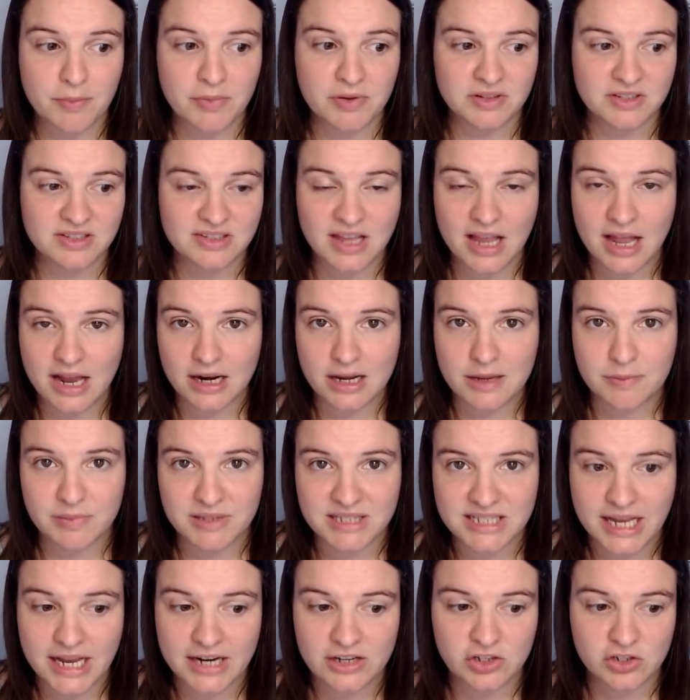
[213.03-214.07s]
but certainly
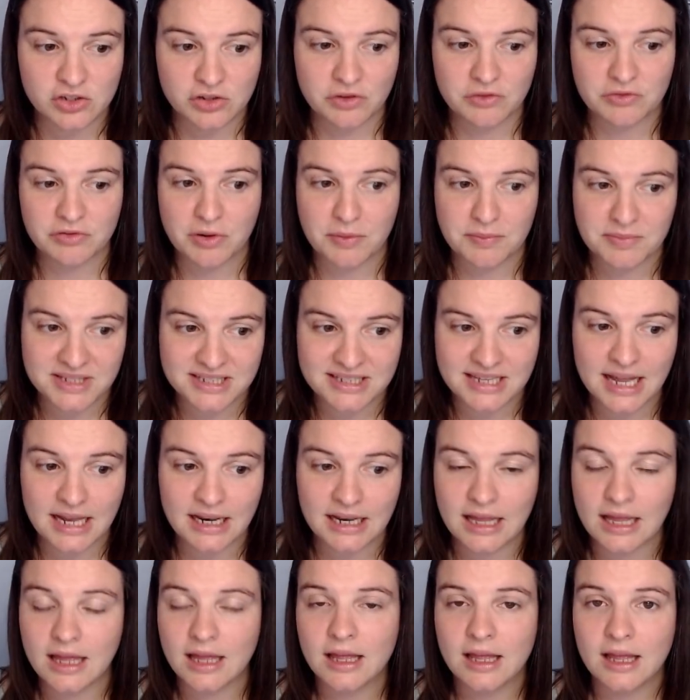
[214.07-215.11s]
potential from
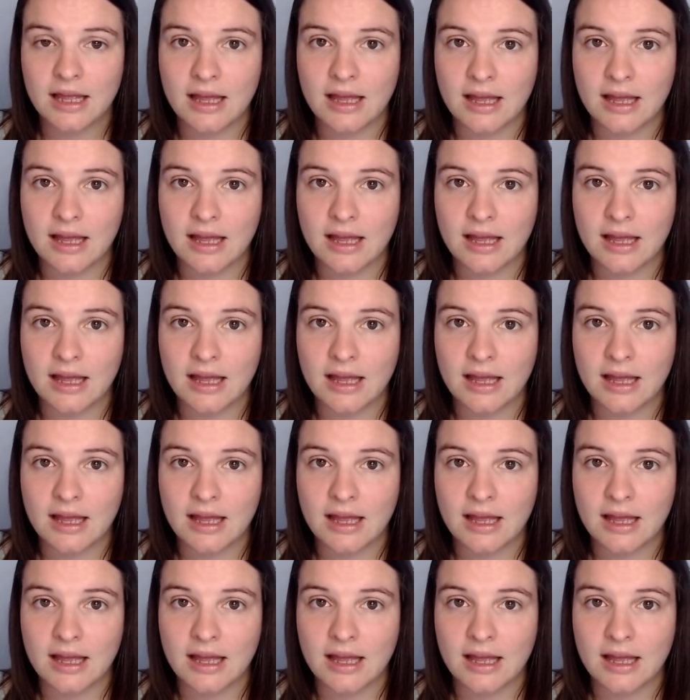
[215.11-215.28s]
Salah